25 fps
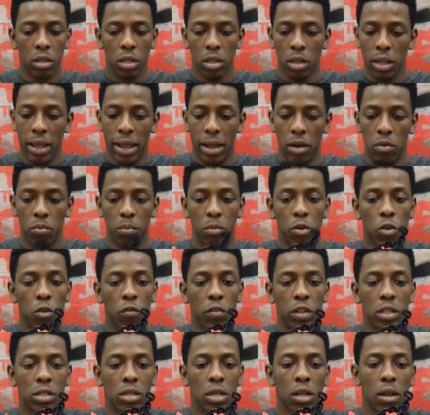Now
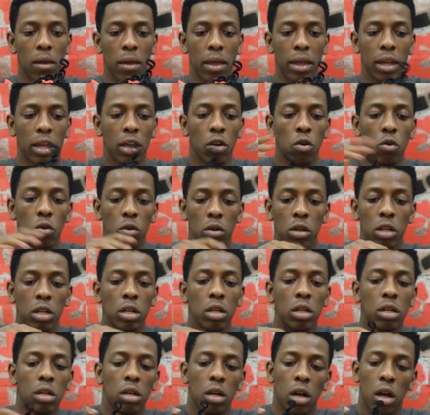moving to the heel
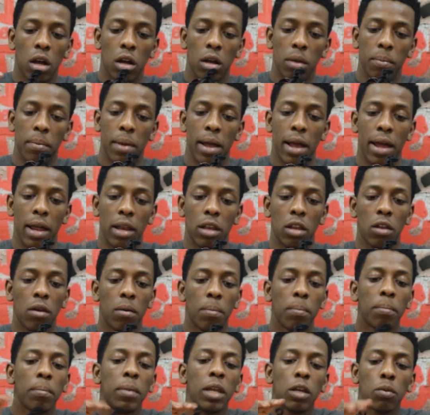and the
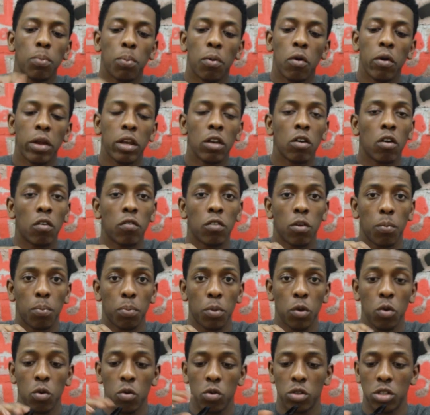midpoint of the
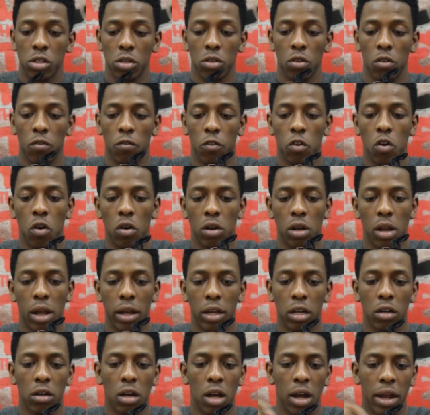boot, you've got like
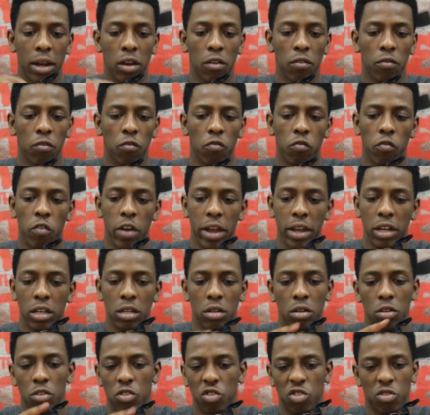a kind of red
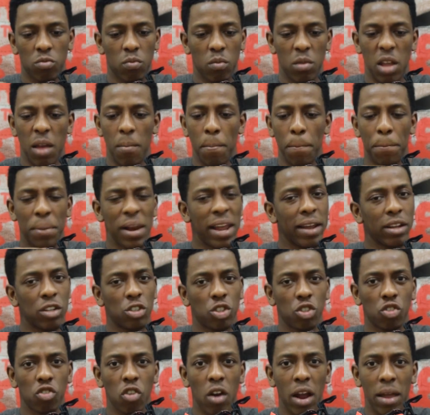and black
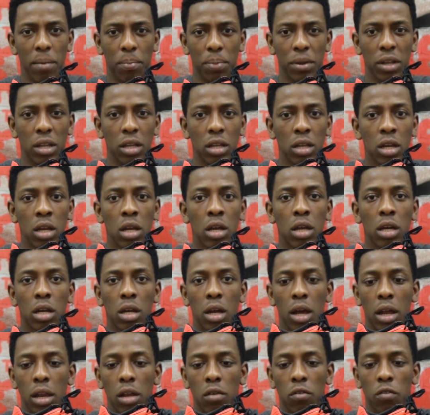stripy
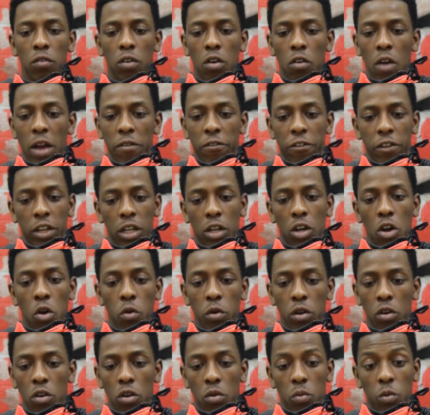kind of graphic
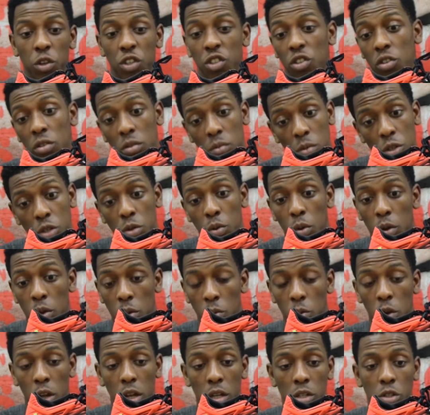going on, which it
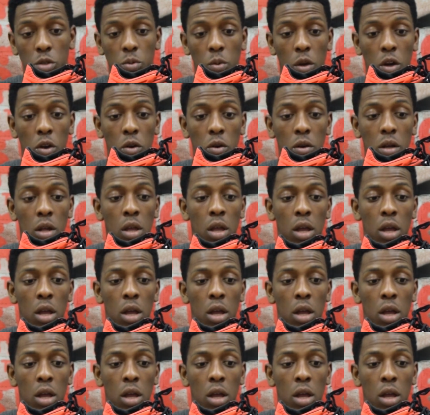works well.